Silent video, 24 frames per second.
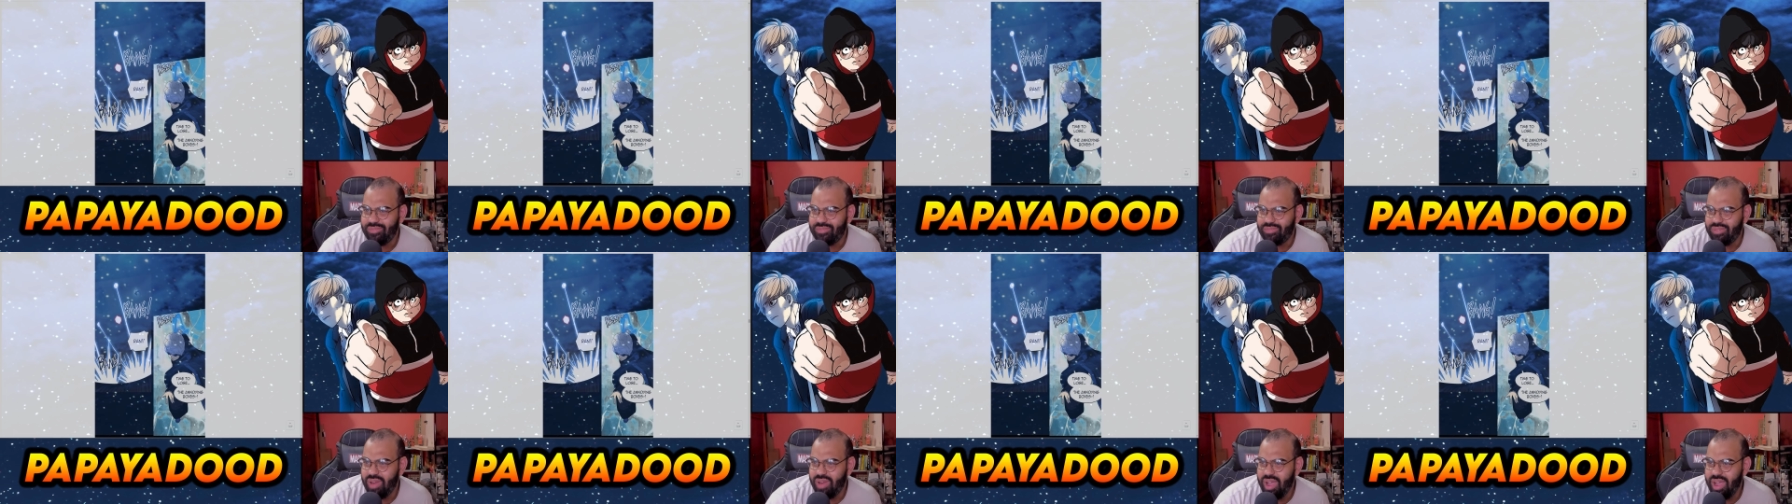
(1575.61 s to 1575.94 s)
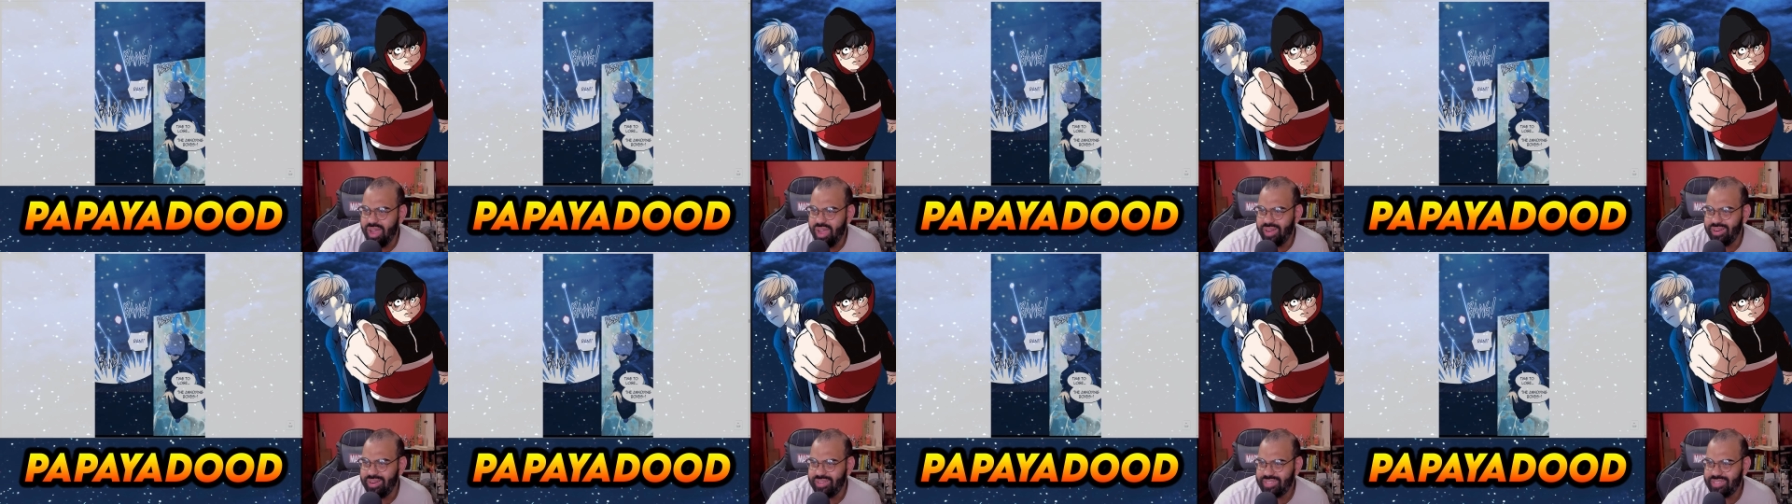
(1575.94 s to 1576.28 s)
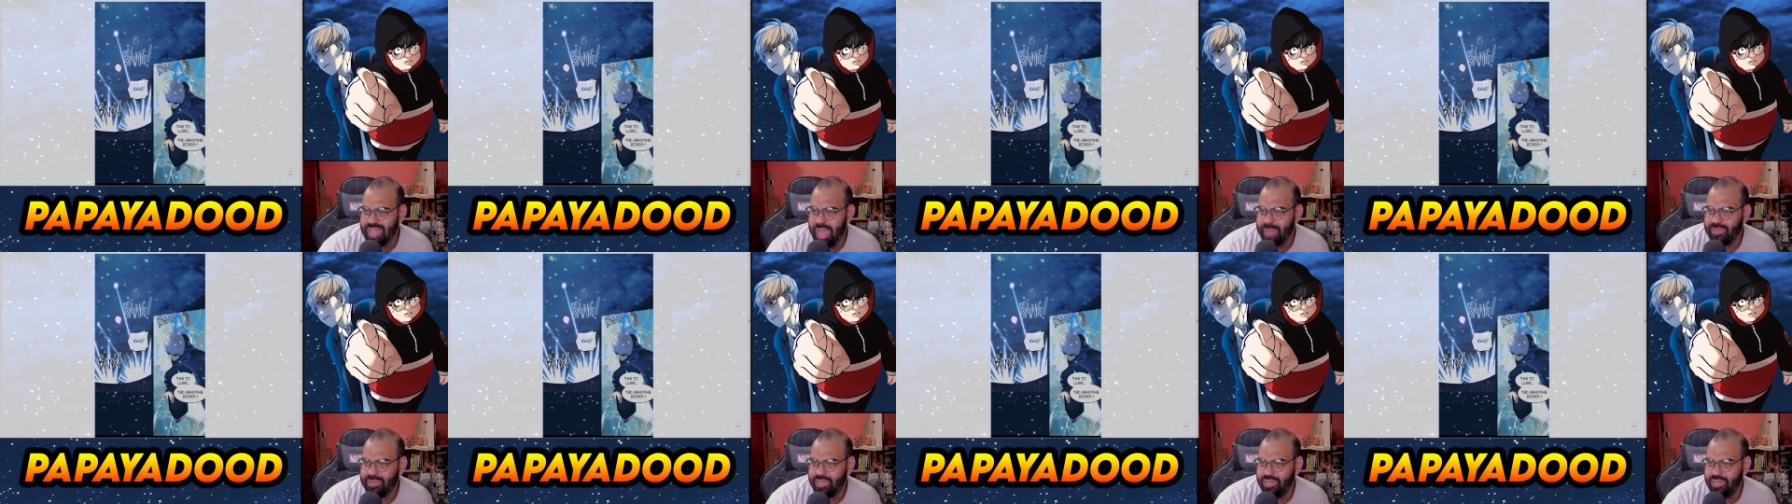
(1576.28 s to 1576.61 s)
Ran,
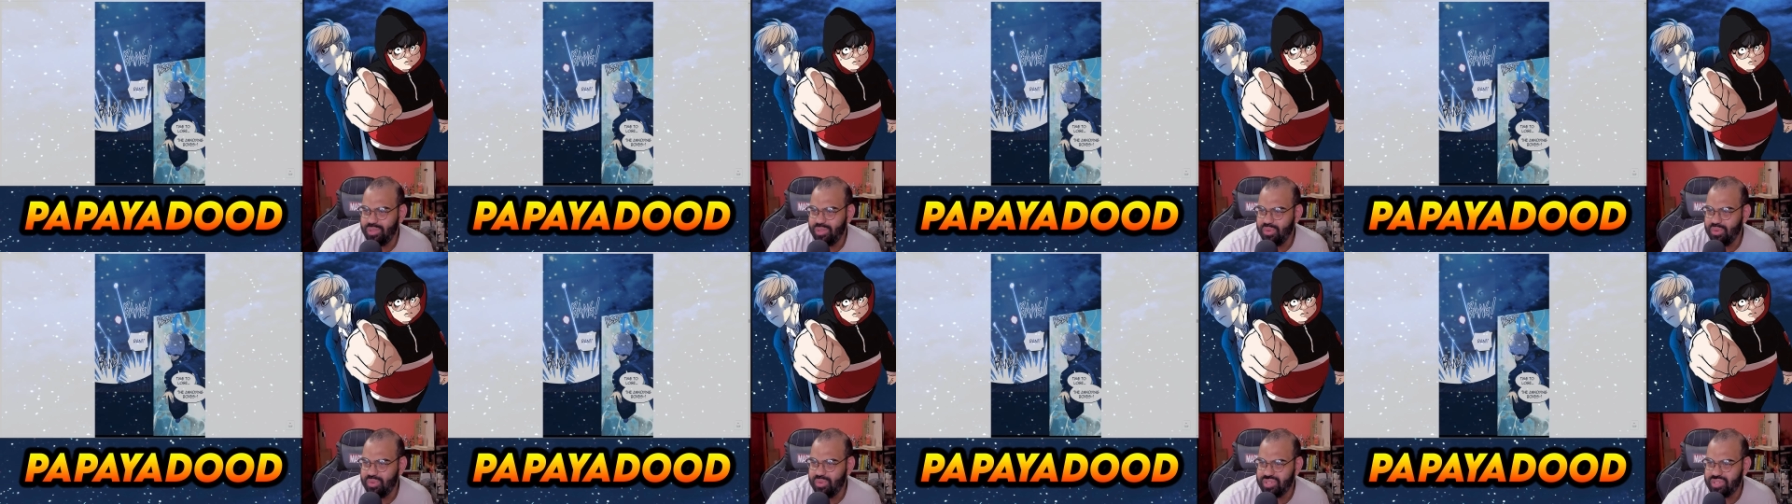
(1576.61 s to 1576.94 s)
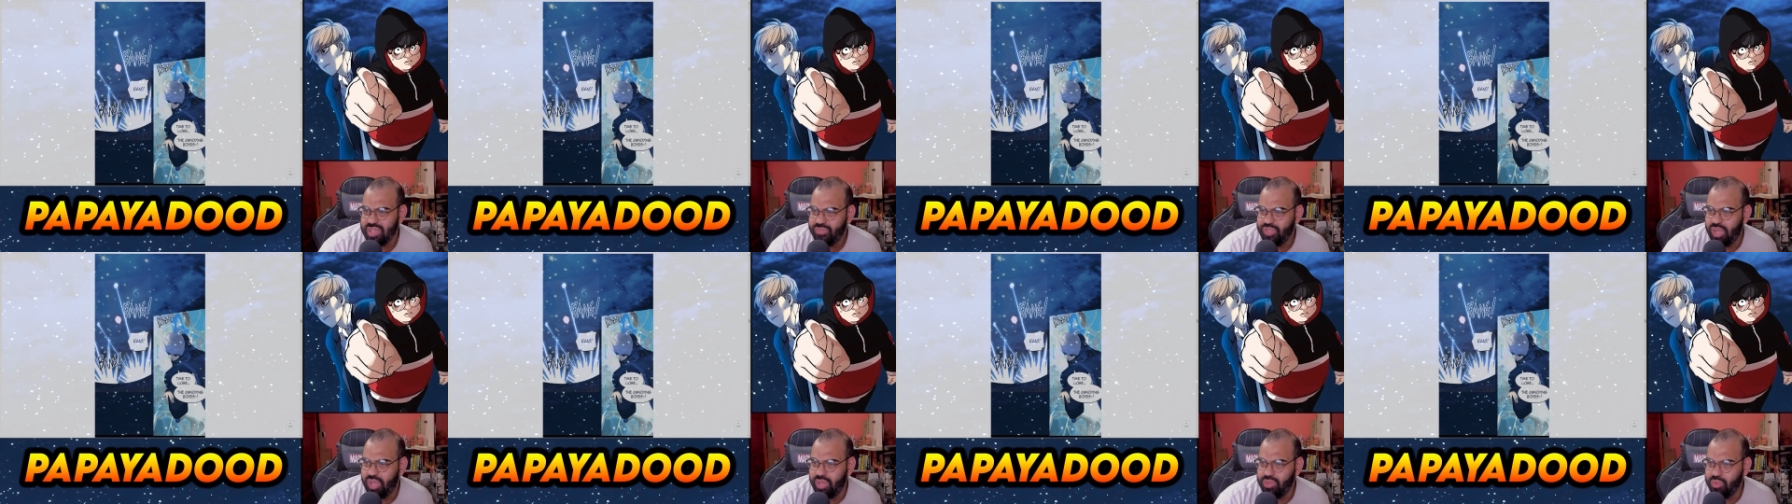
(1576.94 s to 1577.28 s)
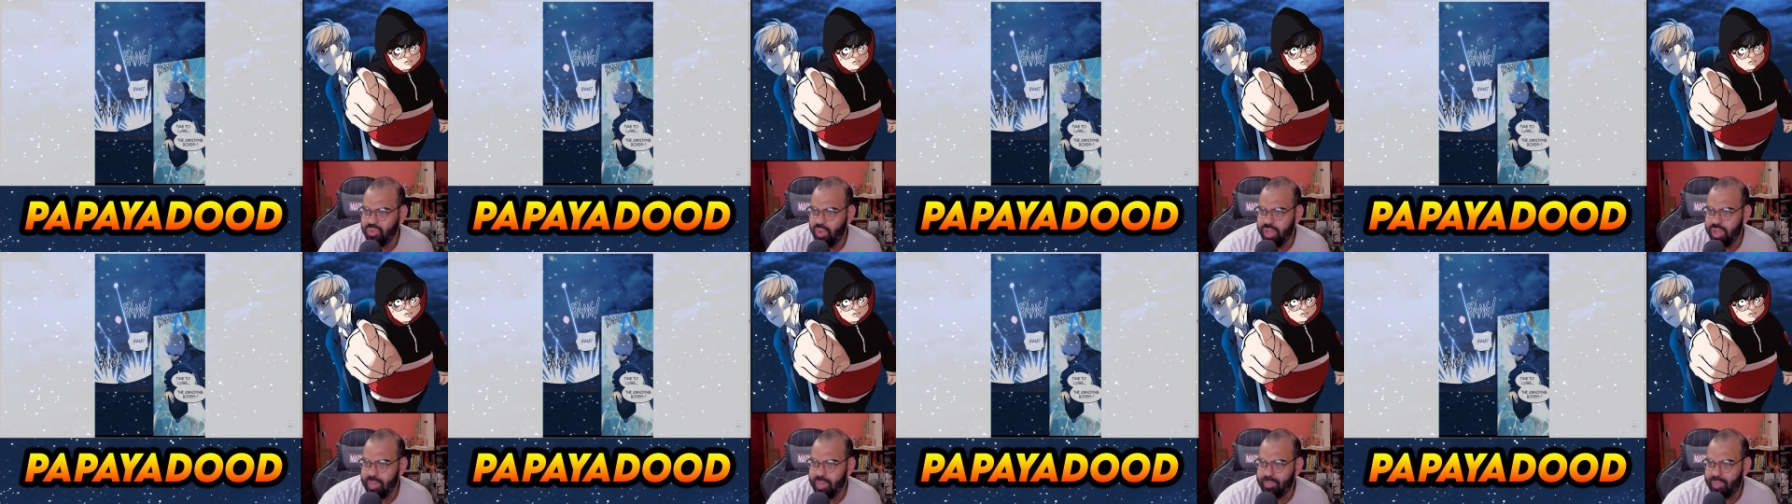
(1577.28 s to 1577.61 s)
time to lose the
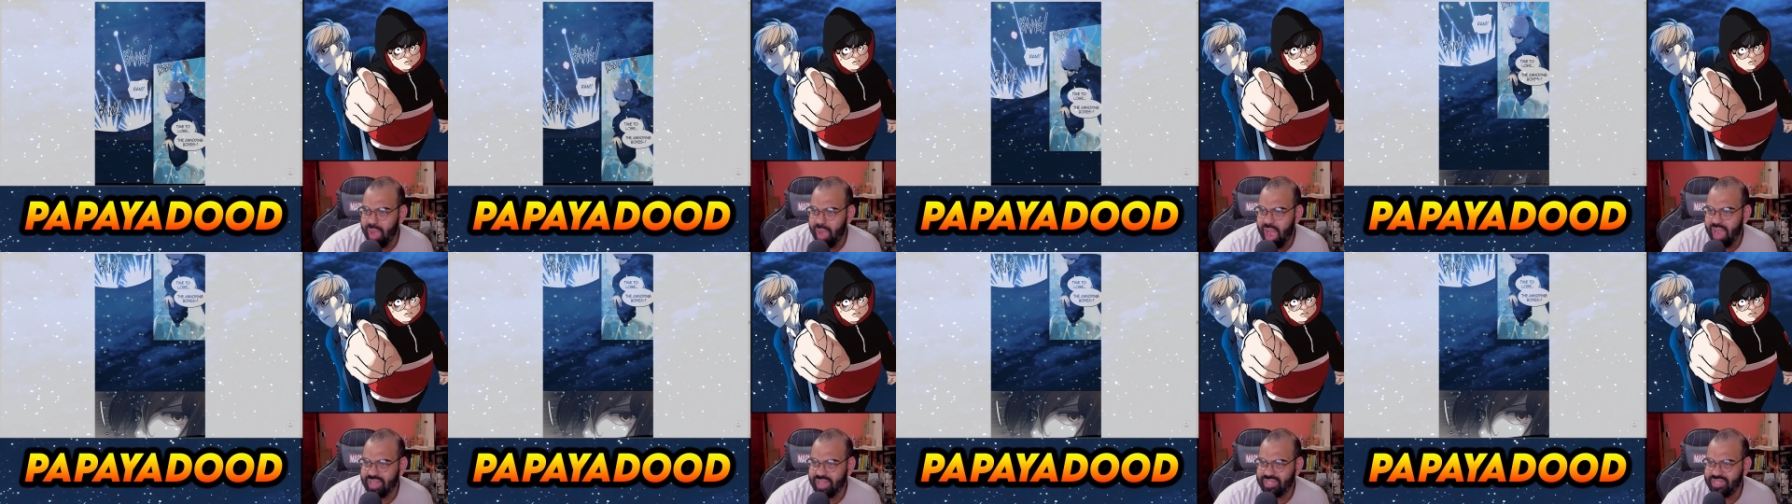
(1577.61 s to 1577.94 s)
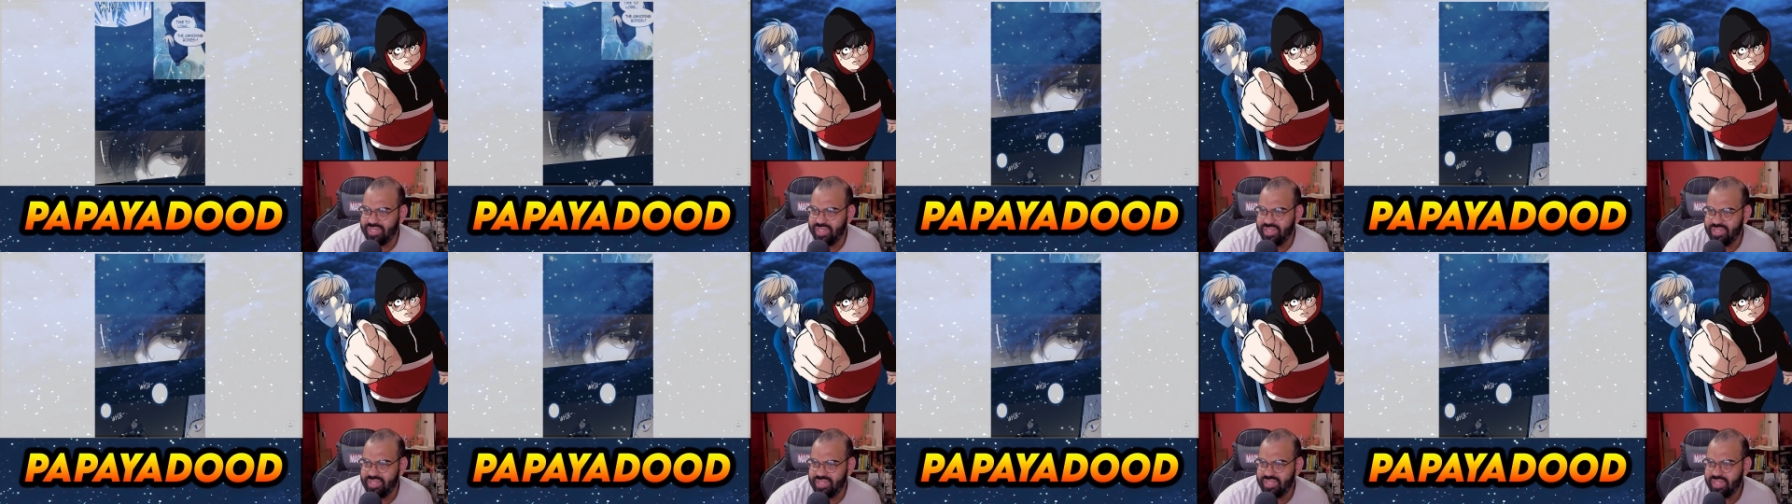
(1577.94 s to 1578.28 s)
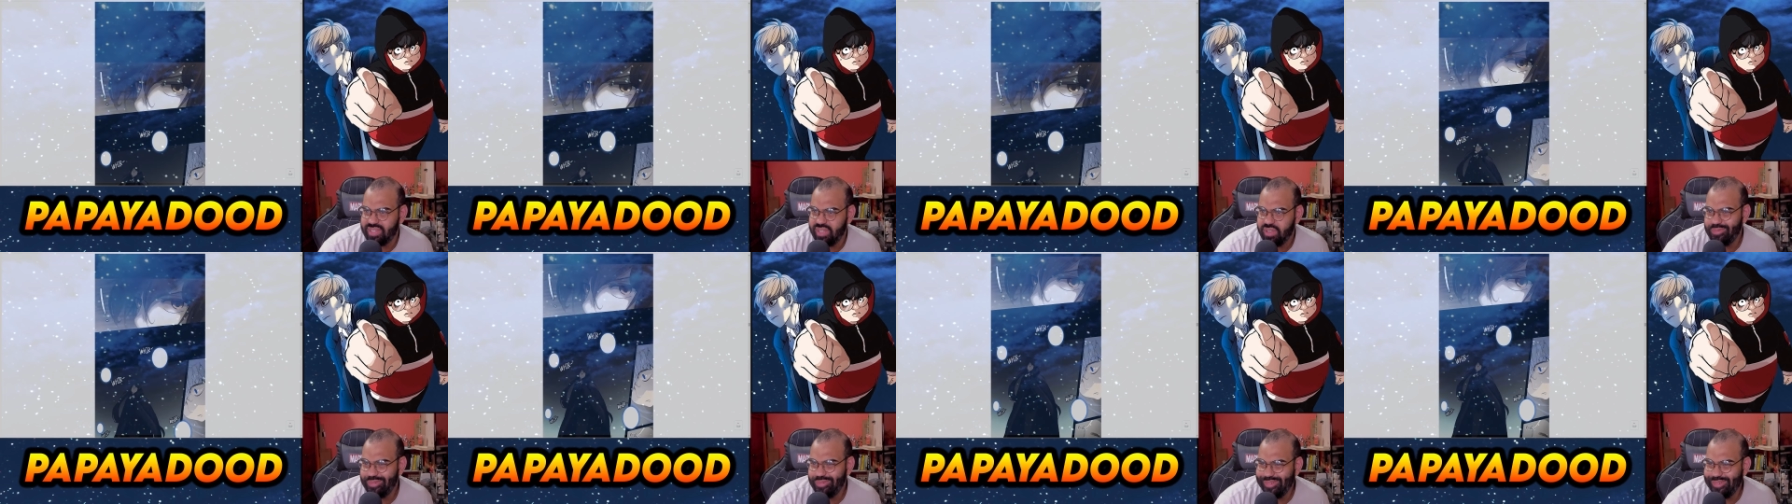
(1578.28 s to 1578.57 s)
annoying boxes.